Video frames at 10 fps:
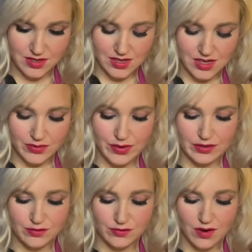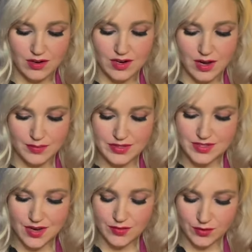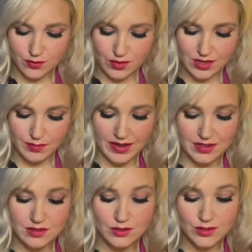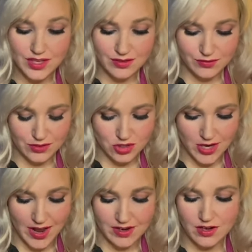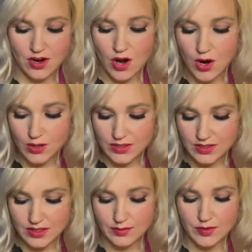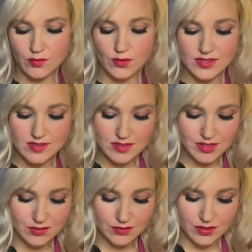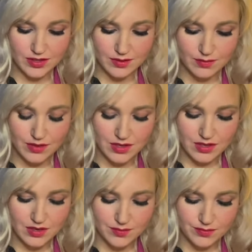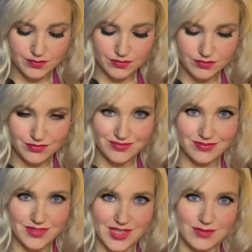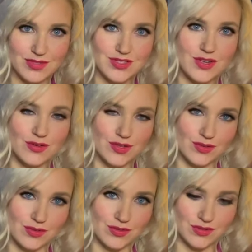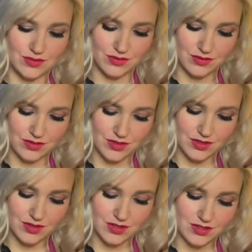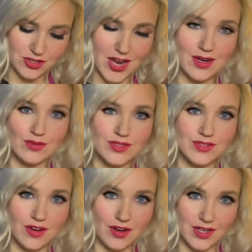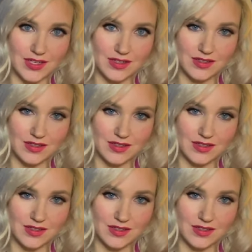He went far up and down the creek bank, looking for Jack, calling him and whistling for him. It was no use. Jack was gone.